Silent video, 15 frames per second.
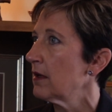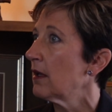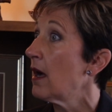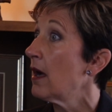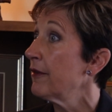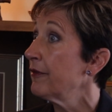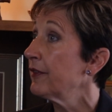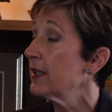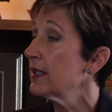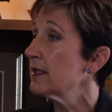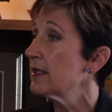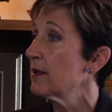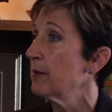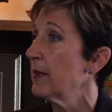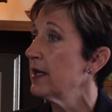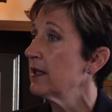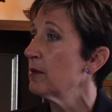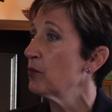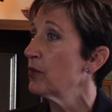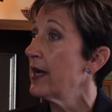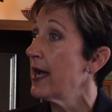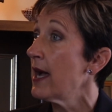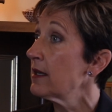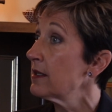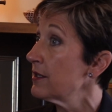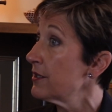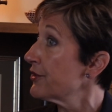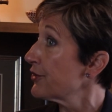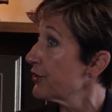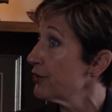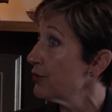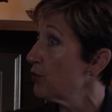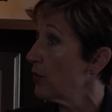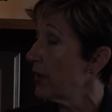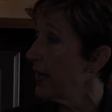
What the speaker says: conflicts that make them react in a certain